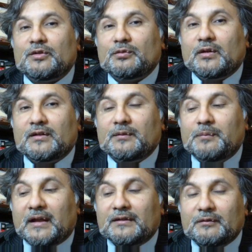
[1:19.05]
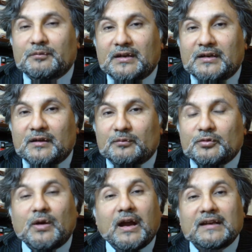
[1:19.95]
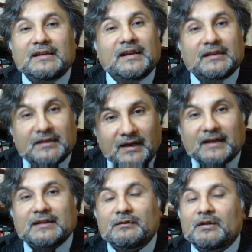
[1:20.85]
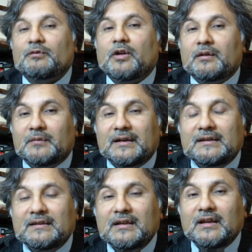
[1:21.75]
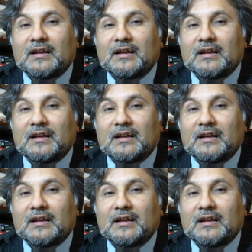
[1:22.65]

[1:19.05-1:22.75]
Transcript: which was a passive medium, to highly interactive environments.